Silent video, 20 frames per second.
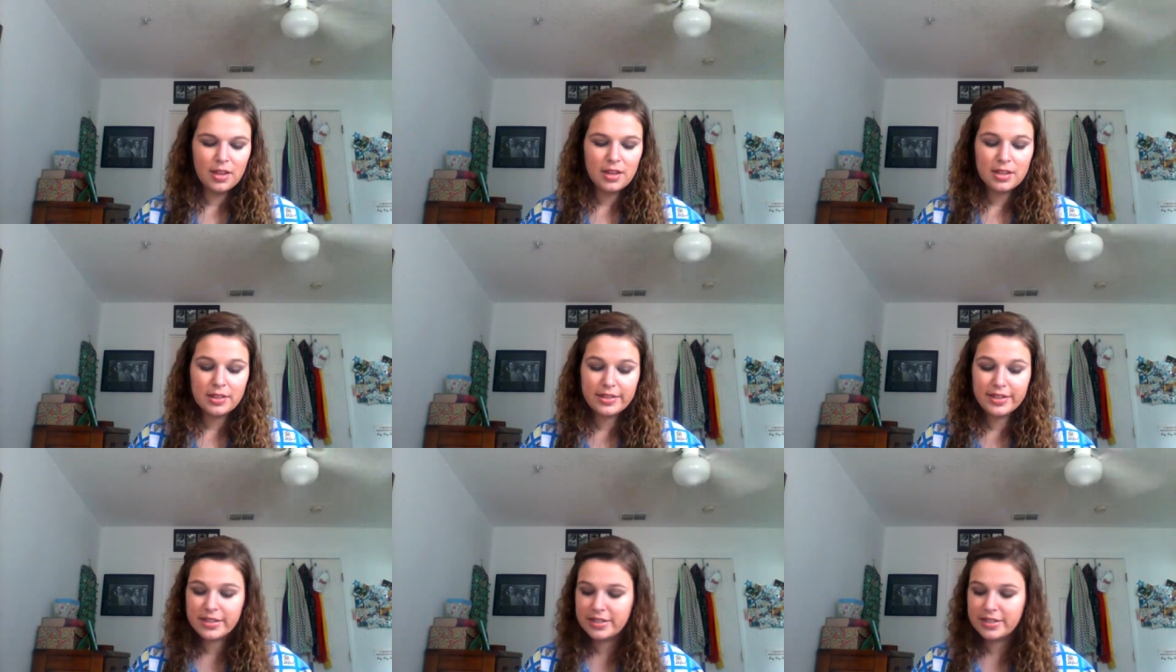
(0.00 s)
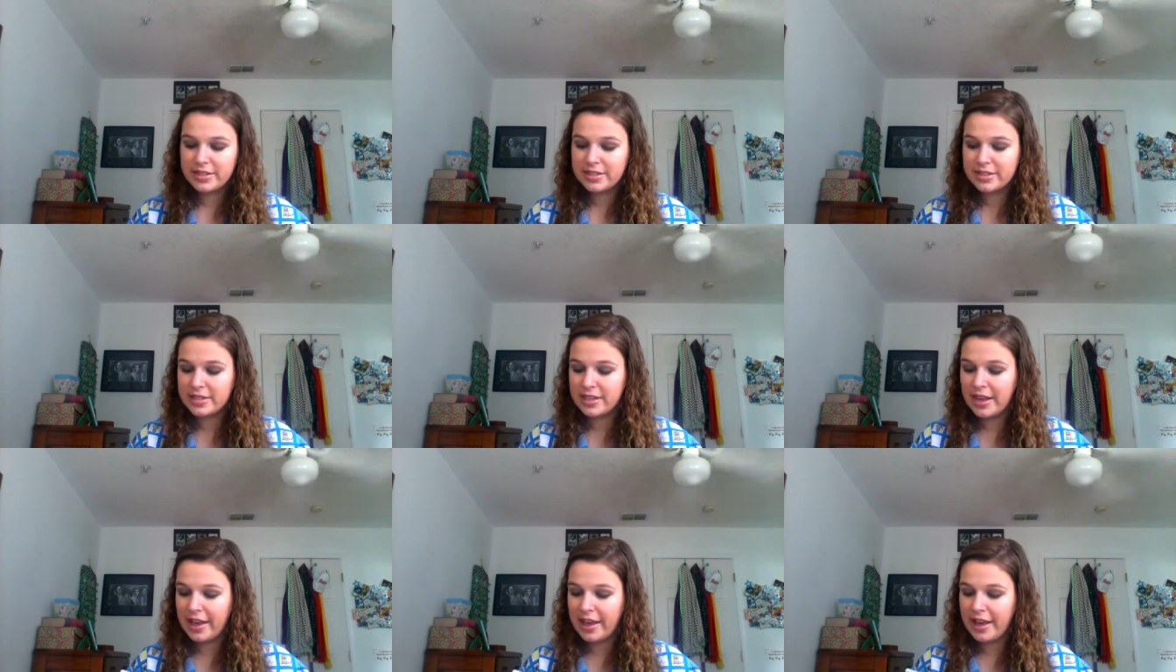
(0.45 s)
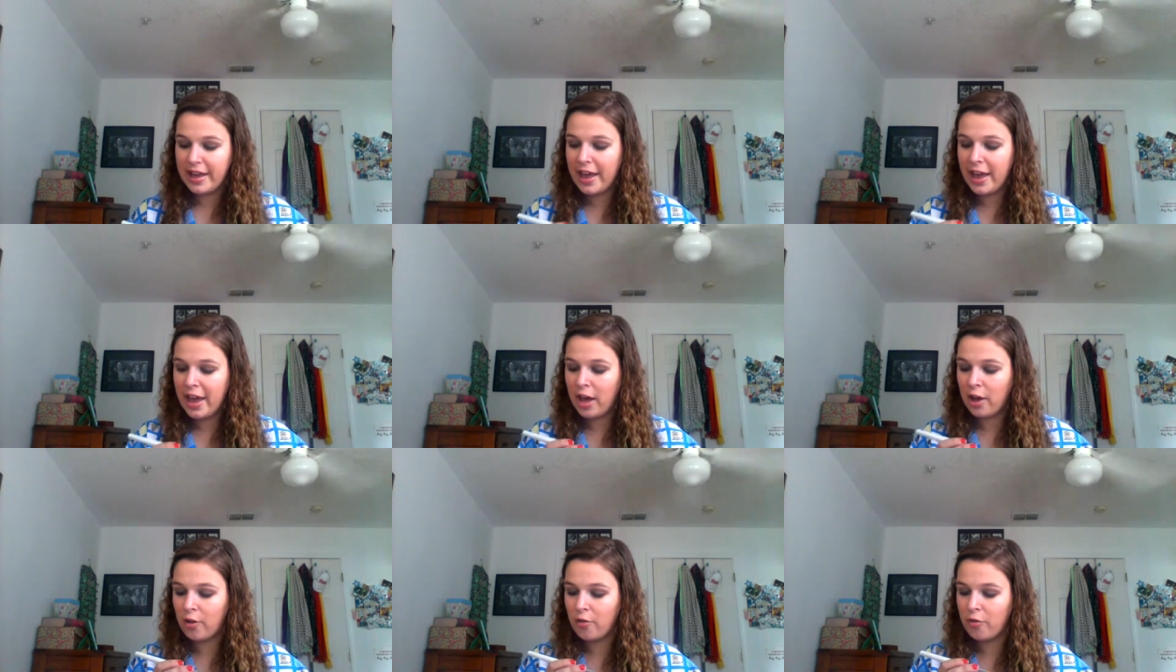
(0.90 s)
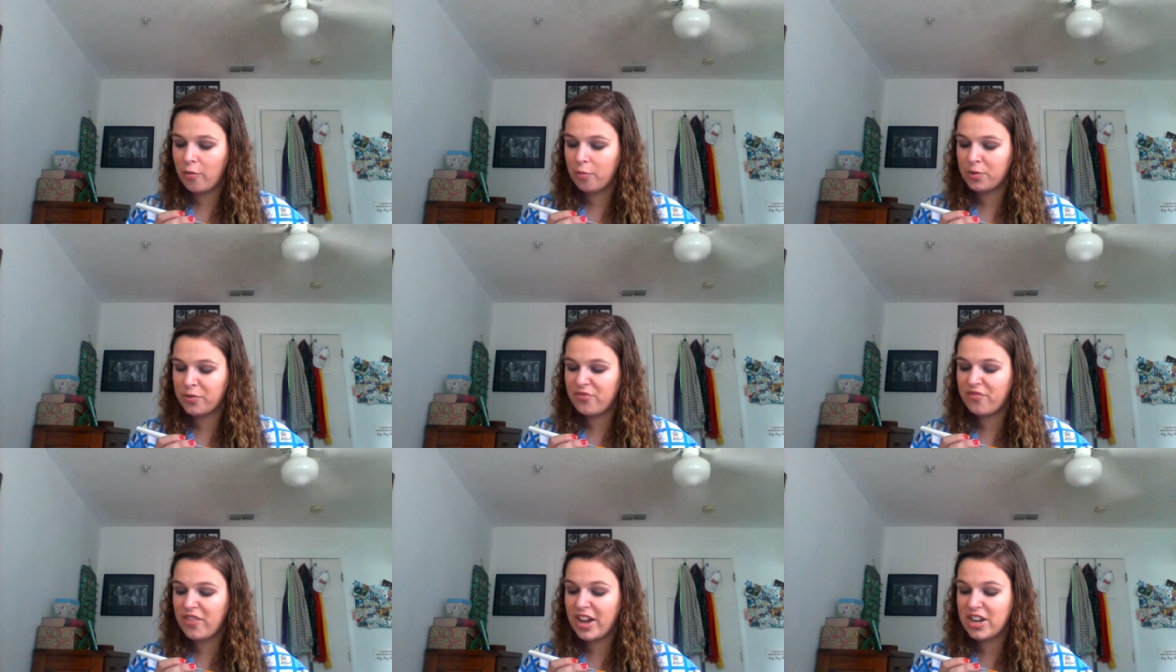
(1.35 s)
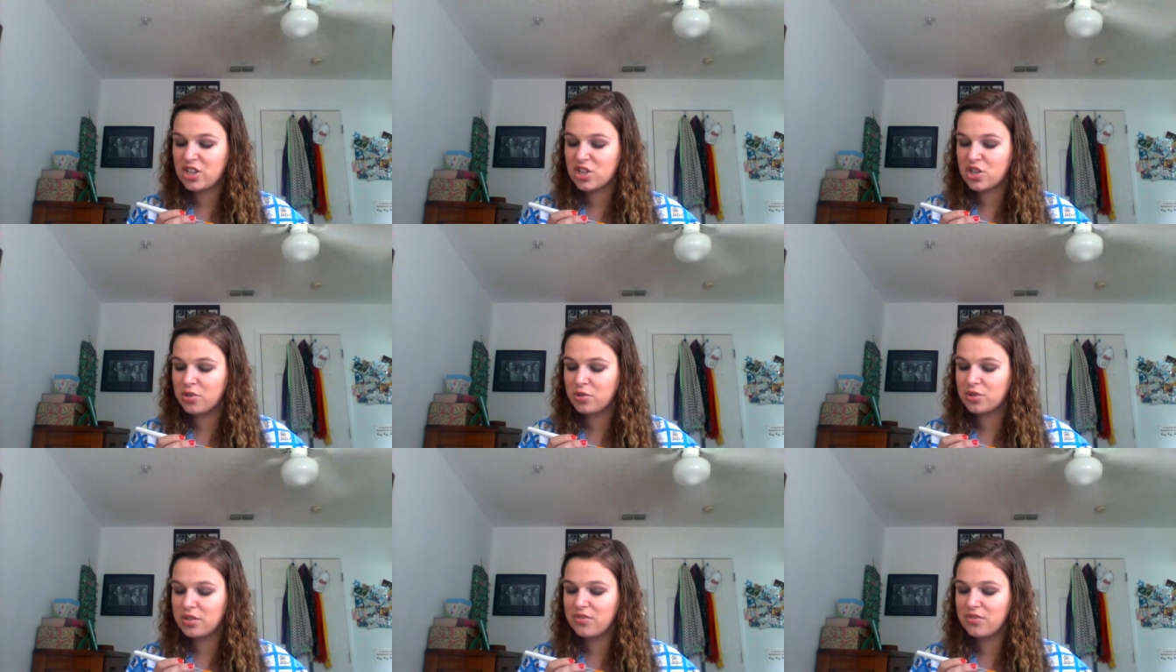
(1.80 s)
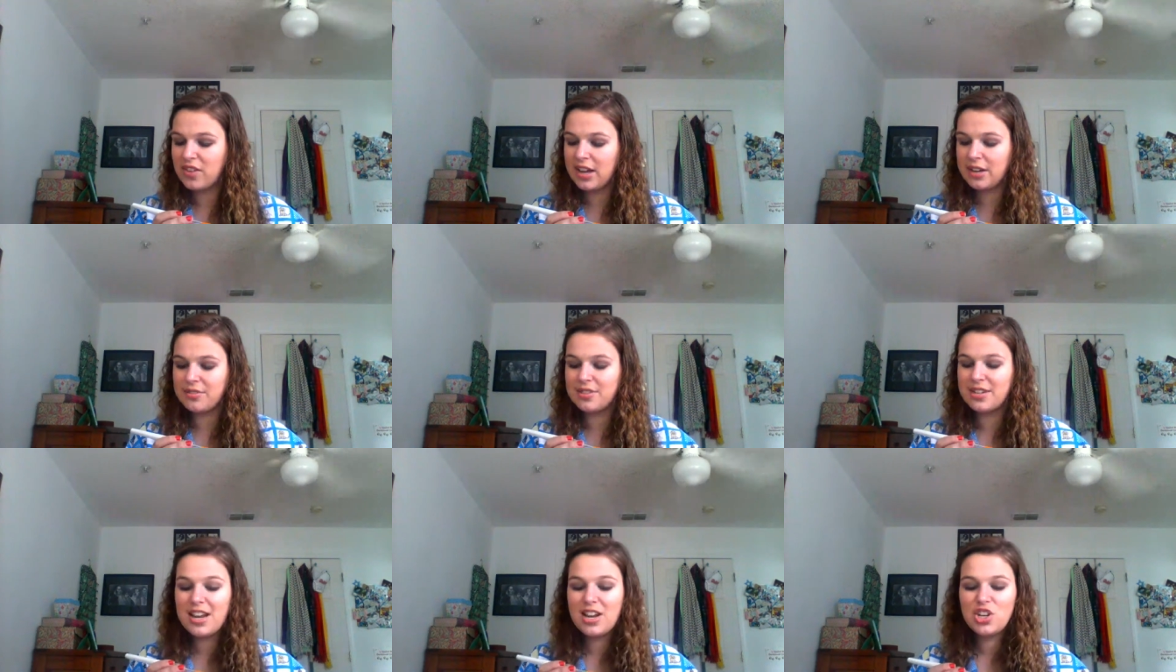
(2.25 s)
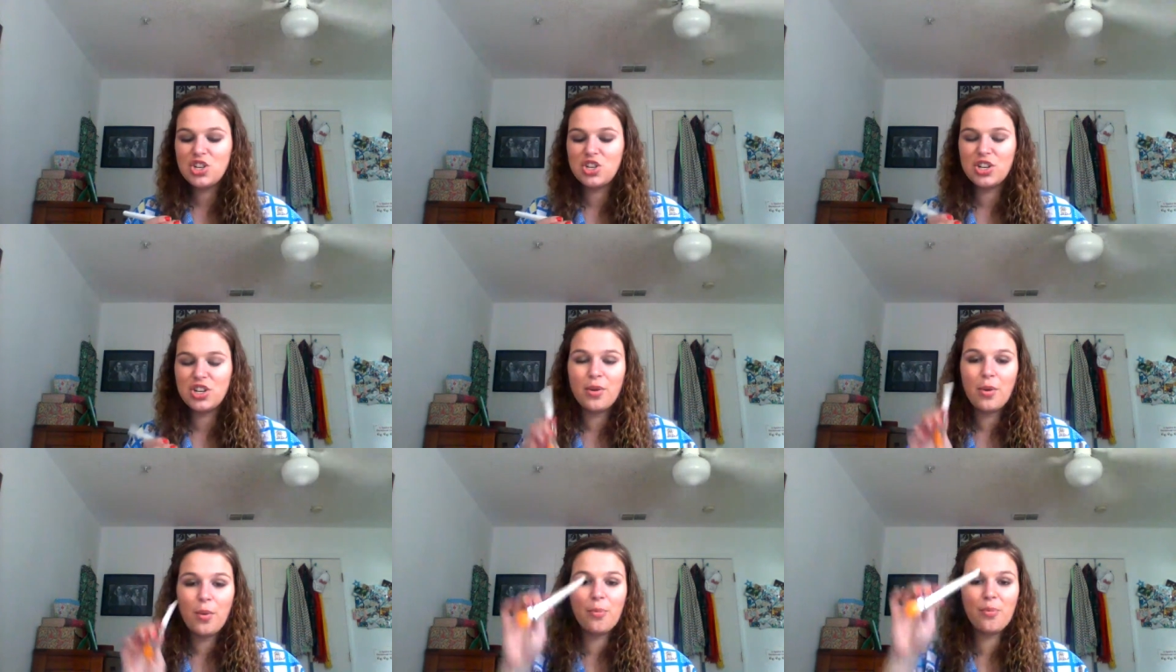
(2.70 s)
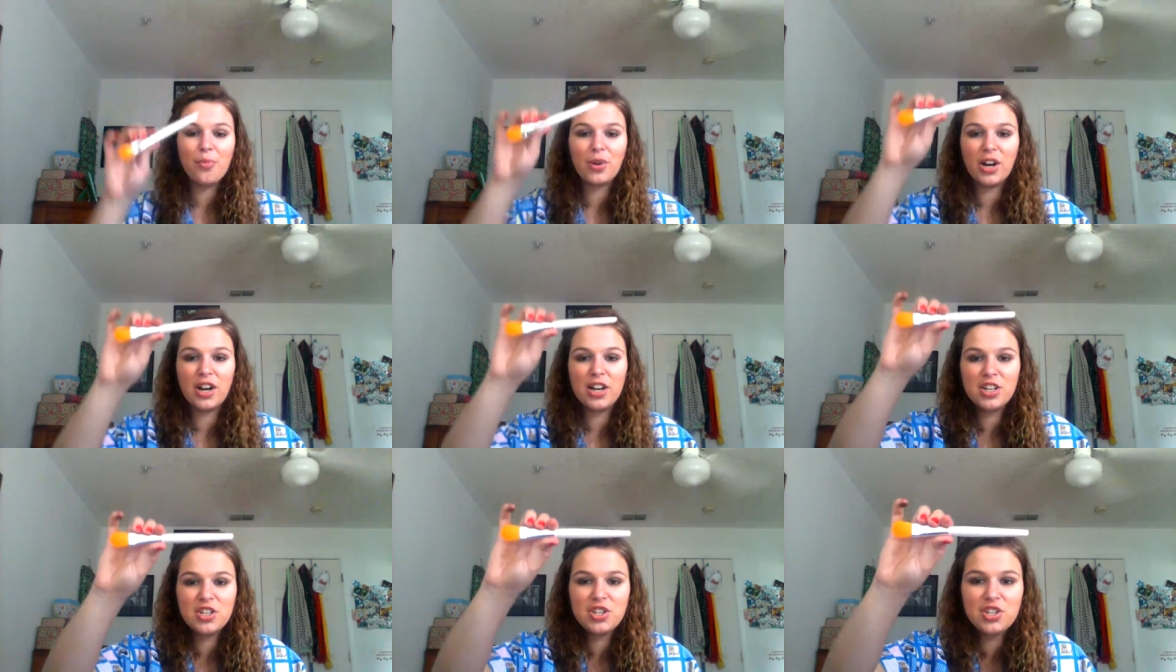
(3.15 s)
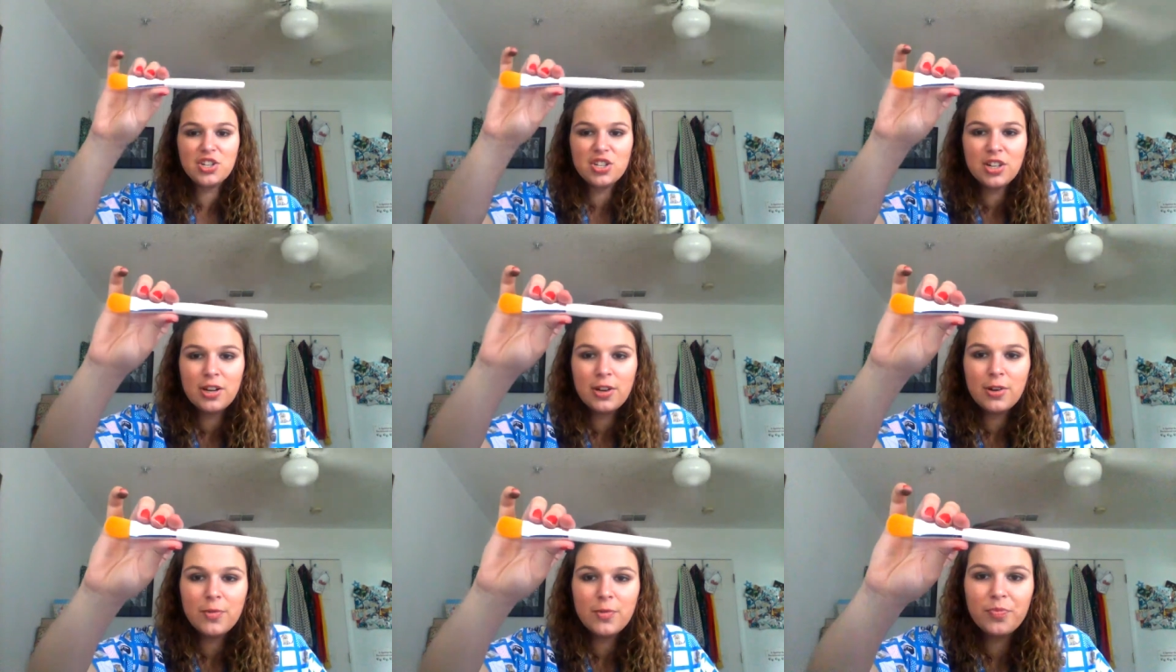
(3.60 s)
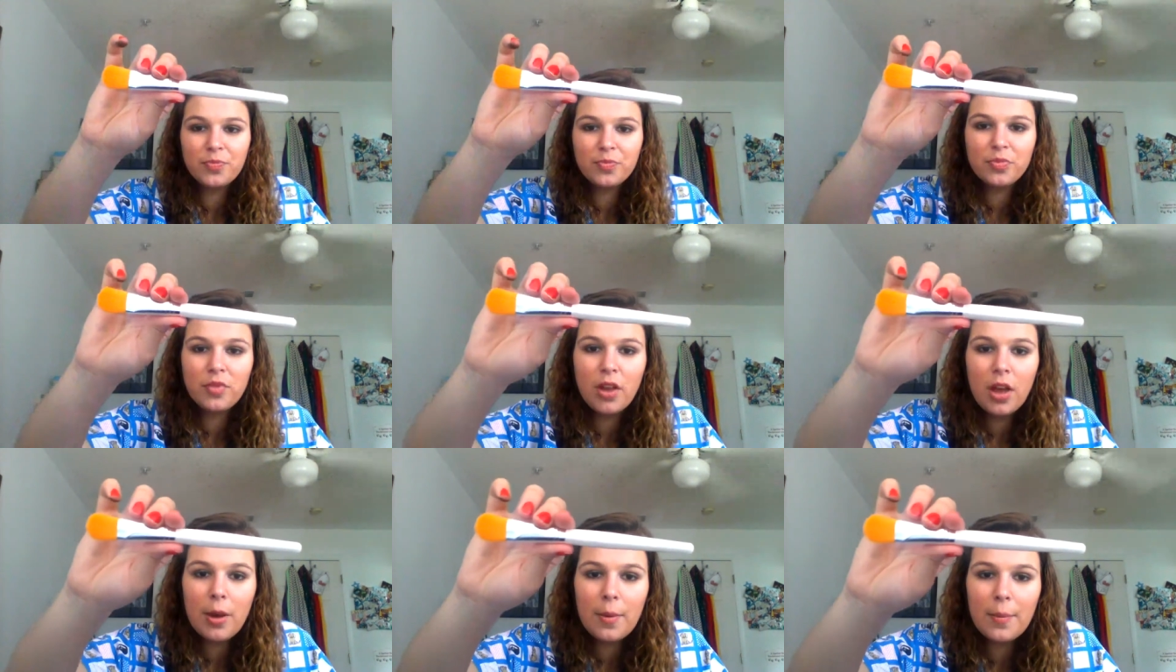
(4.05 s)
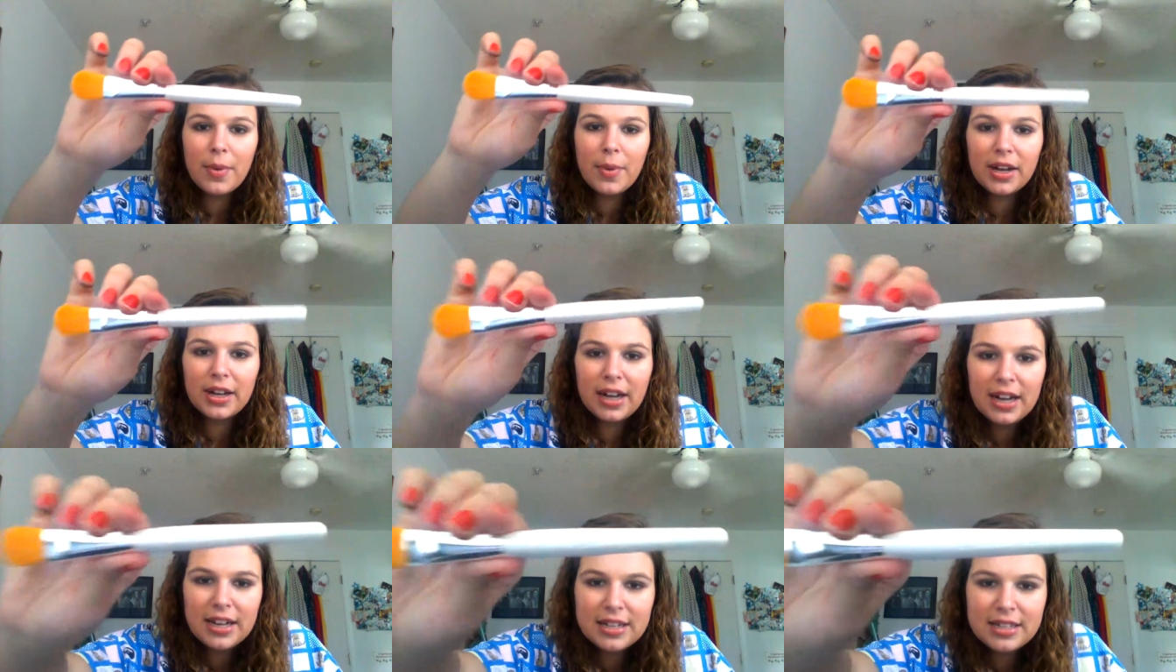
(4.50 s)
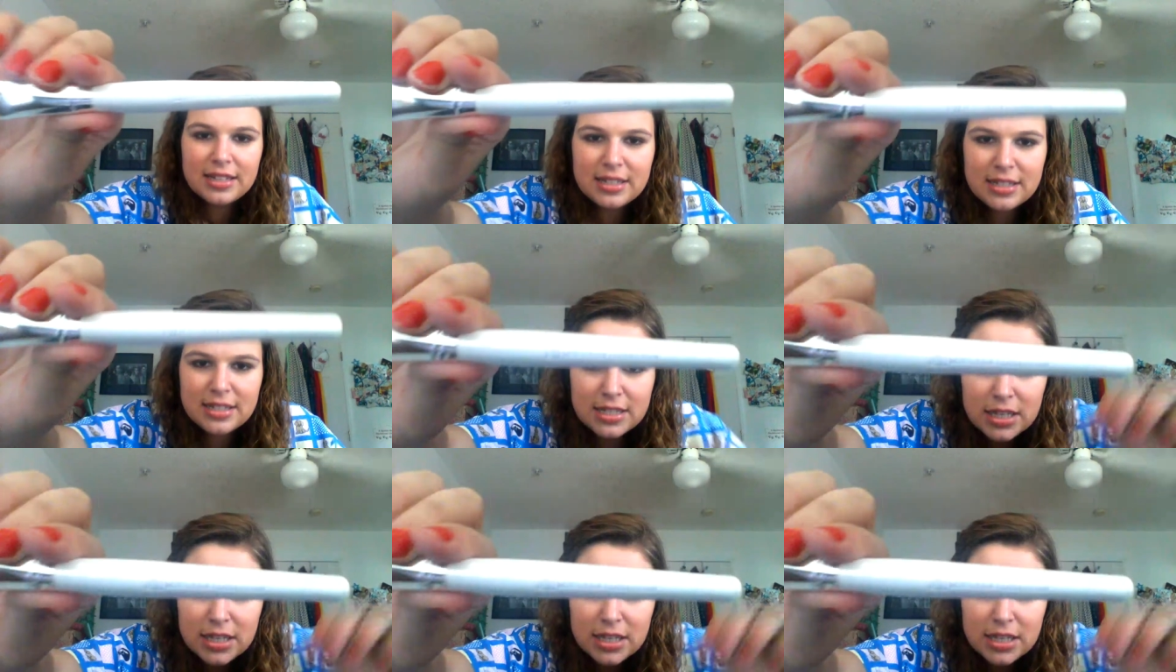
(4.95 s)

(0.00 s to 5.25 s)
this is the e.l.f. Professionals Foundation Brush, because,